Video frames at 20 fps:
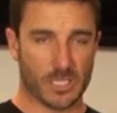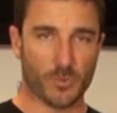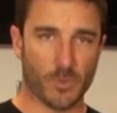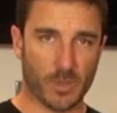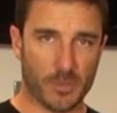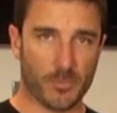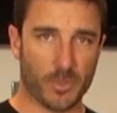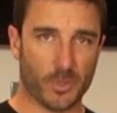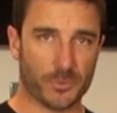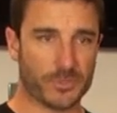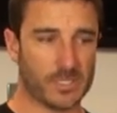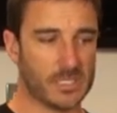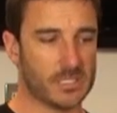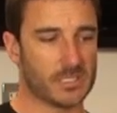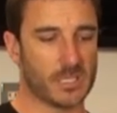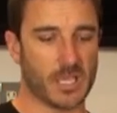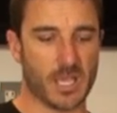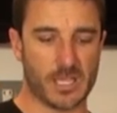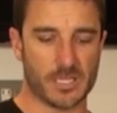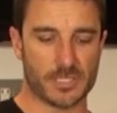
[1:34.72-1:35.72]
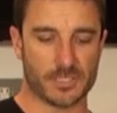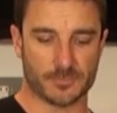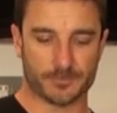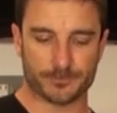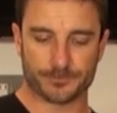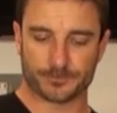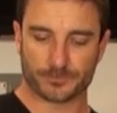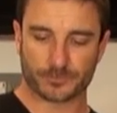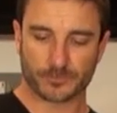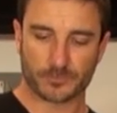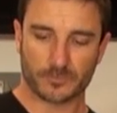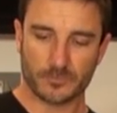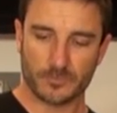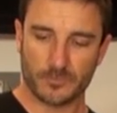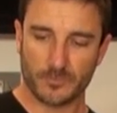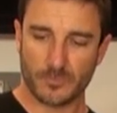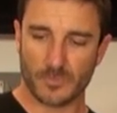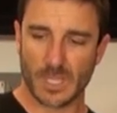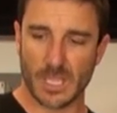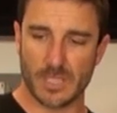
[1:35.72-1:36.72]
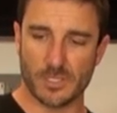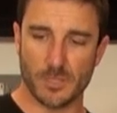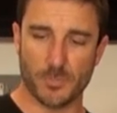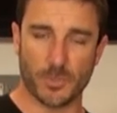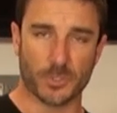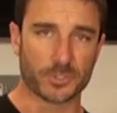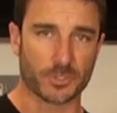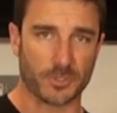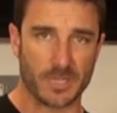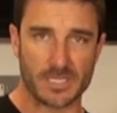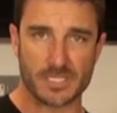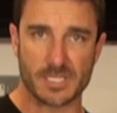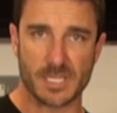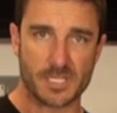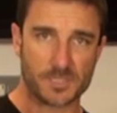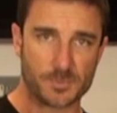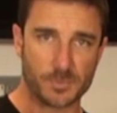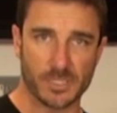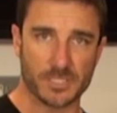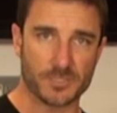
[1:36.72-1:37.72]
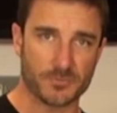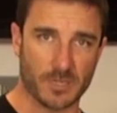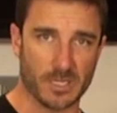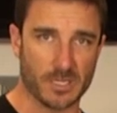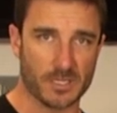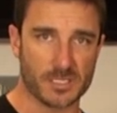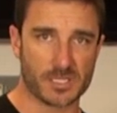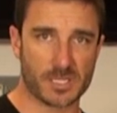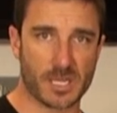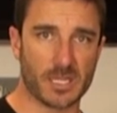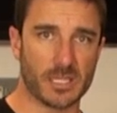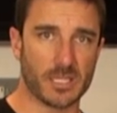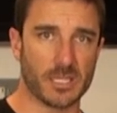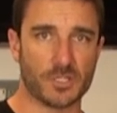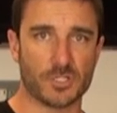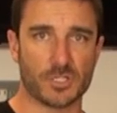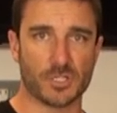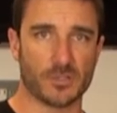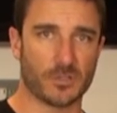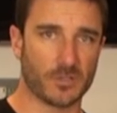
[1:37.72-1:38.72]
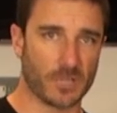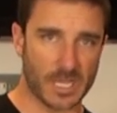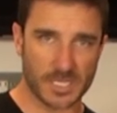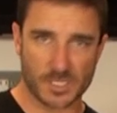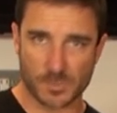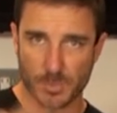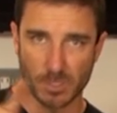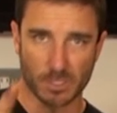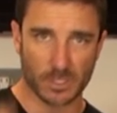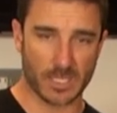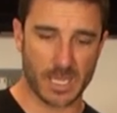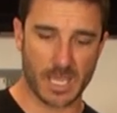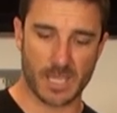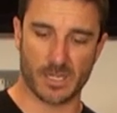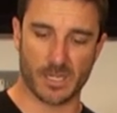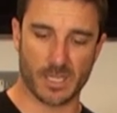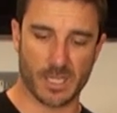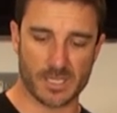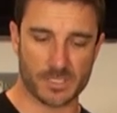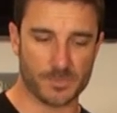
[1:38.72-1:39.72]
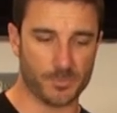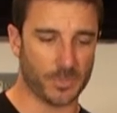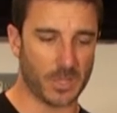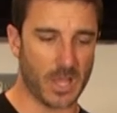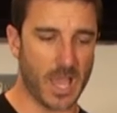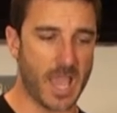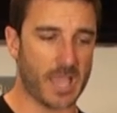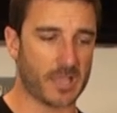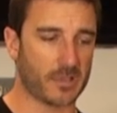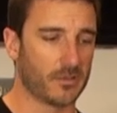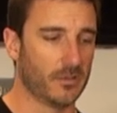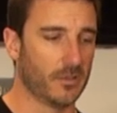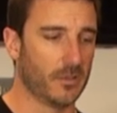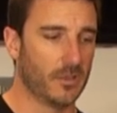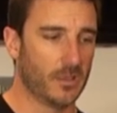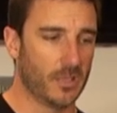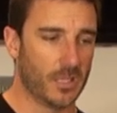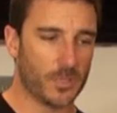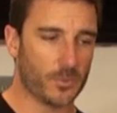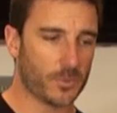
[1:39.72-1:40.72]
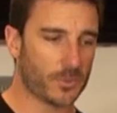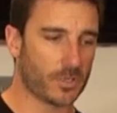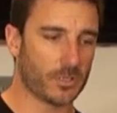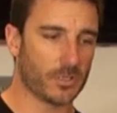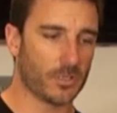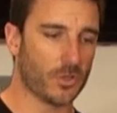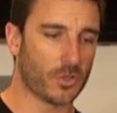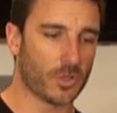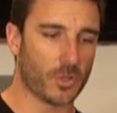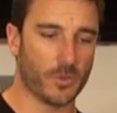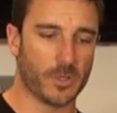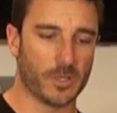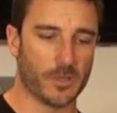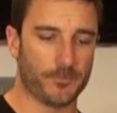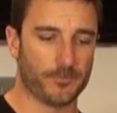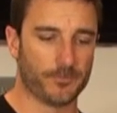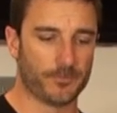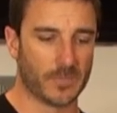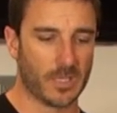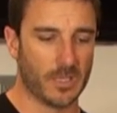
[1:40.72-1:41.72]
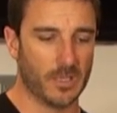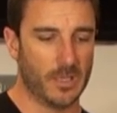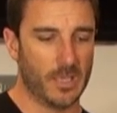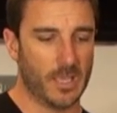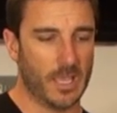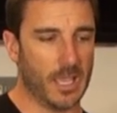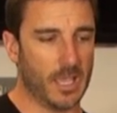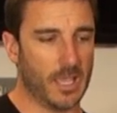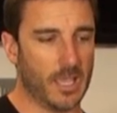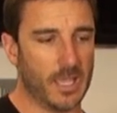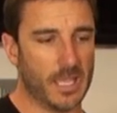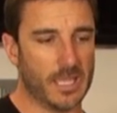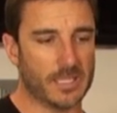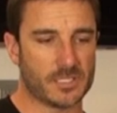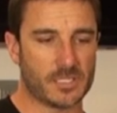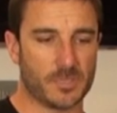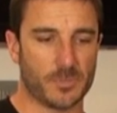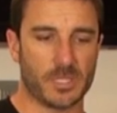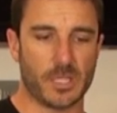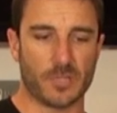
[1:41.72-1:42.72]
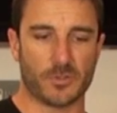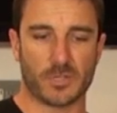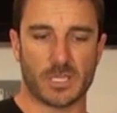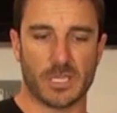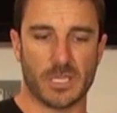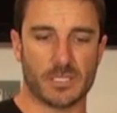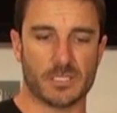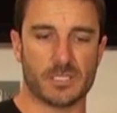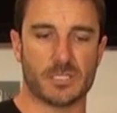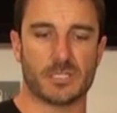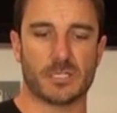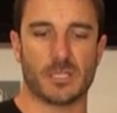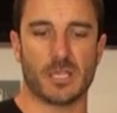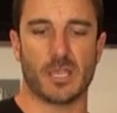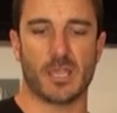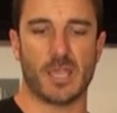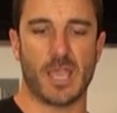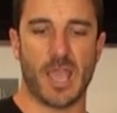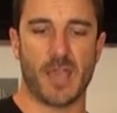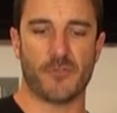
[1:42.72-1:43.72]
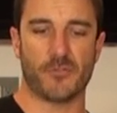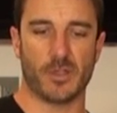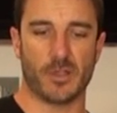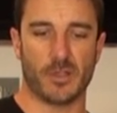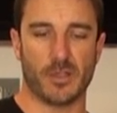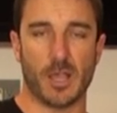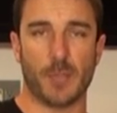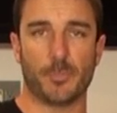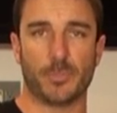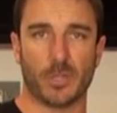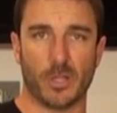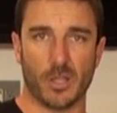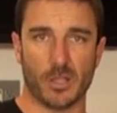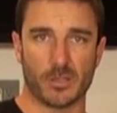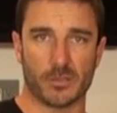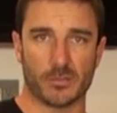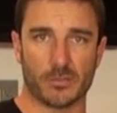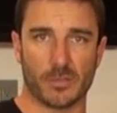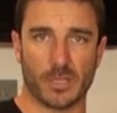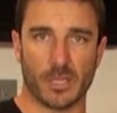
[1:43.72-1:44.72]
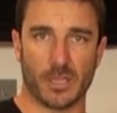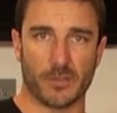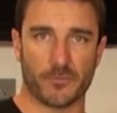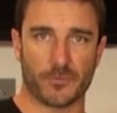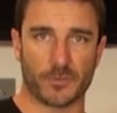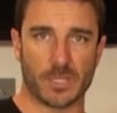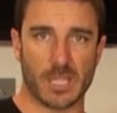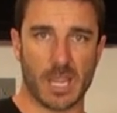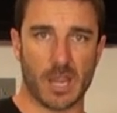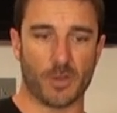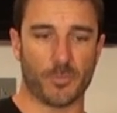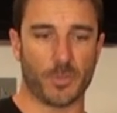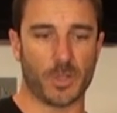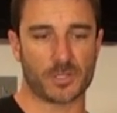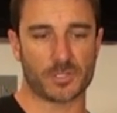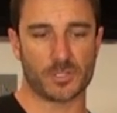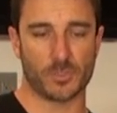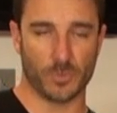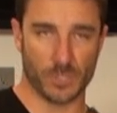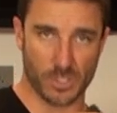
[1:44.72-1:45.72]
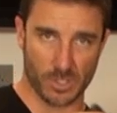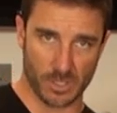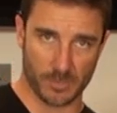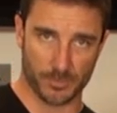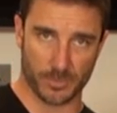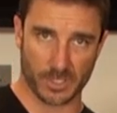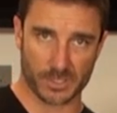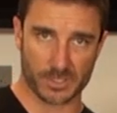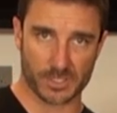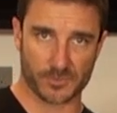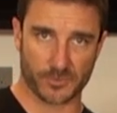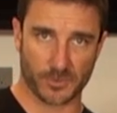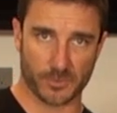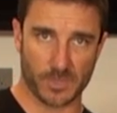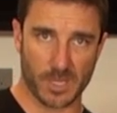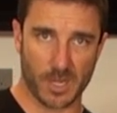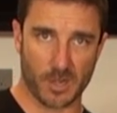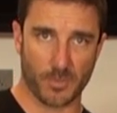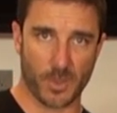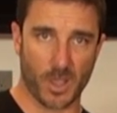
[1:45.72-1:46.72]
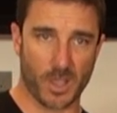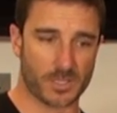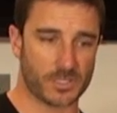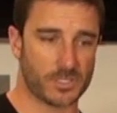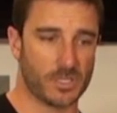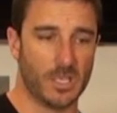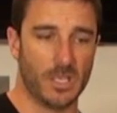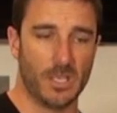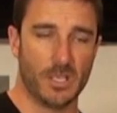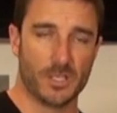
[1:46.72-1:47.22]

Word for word: you unbolt these guys, and you bolt our SAS plates right on the side of the engine. They're nice billet anodized black uh, with our logo in them. Uh, and some of the other kits uh, have a, a plug uh, for the airbox. So when you unplug this from the airbox,